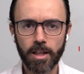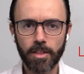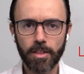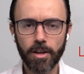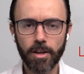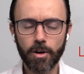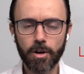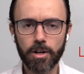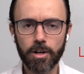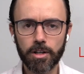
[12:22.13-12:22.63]

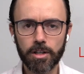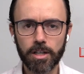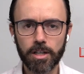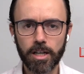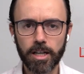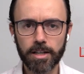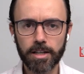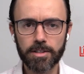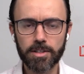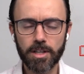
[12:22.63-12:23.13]
There are
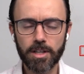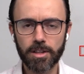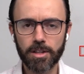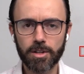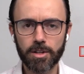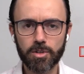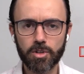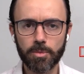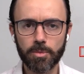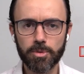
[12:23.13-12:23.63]
links in the
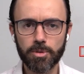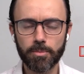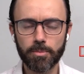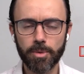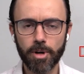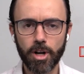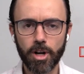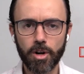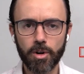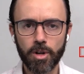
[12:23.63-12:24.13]
description
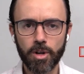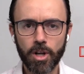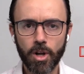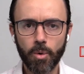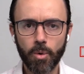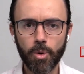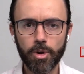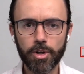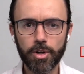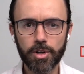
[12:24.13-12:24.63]
below
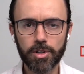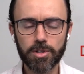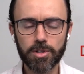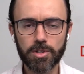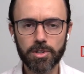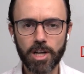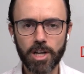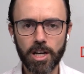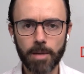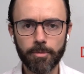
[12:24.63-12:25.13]
where you can
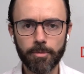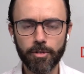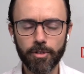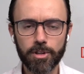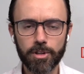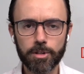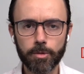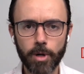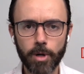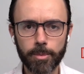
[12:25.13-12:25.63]
sign up for
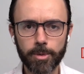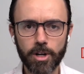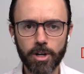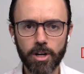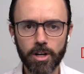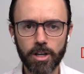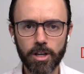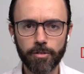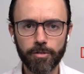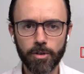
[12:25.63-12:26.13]
this
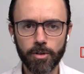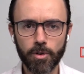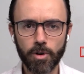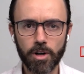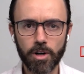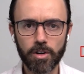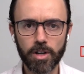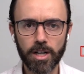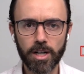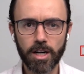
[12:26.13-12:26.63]
webinar if you
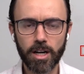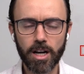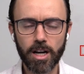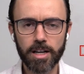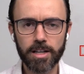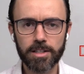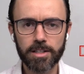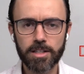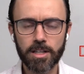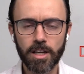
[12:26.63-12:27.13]
are a
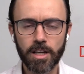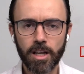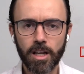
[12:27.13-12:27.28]
client.